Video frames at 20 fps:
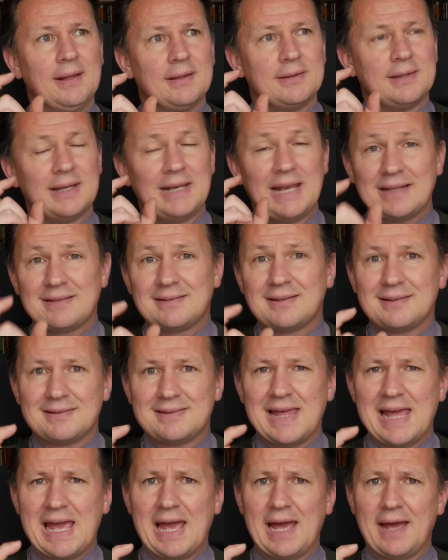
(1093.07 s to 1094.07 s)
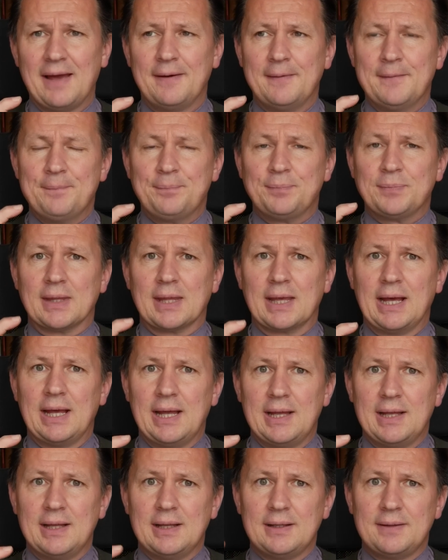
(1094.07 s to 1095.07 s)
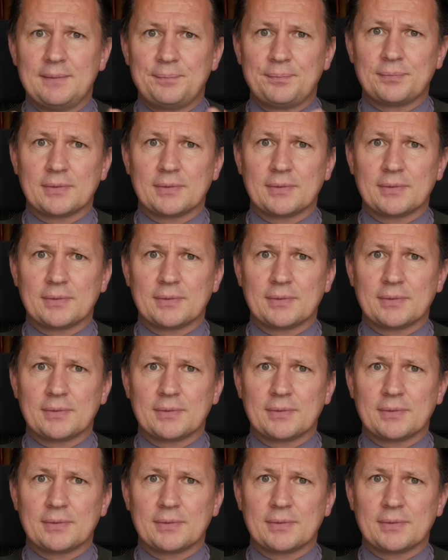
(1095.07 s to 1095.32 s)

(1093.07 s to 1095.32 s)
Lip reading: the letters there, and